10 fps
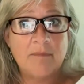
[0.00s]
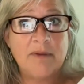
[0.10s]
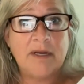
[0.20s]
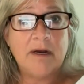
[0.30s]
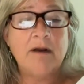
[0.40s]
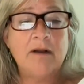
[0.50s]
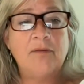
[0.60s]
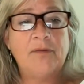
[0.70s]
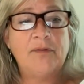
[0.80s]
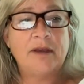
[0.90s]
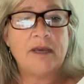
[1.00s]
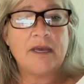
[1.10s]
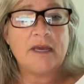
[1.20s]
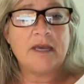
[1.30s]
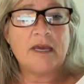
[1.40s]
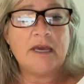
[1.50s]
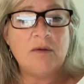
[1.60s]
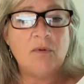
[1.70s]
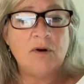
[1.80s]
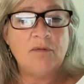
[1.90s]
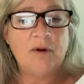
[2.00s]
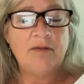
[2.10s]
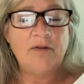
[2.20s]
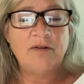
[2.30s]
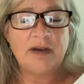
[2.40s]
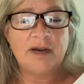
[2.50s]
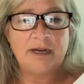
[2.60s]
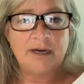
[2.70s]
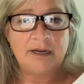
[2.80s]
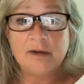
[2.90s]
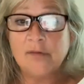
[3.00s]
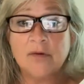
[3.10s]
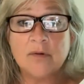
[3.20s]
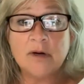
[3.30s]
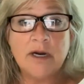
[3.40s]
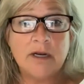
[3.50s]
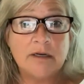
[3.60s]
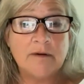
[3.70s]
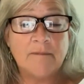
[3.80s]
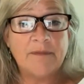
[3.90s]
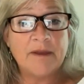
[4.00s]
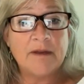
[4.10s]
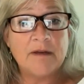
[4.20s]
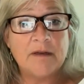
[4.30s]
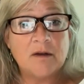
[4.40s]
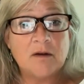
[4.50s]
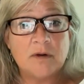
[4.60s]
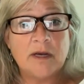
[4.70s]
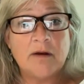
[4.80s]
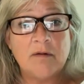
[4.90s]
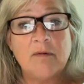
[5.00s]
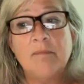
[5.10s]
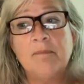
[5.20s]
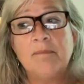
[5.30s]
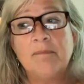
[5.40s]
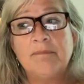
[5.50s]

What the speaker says: because he would have rather died at his own hand than go down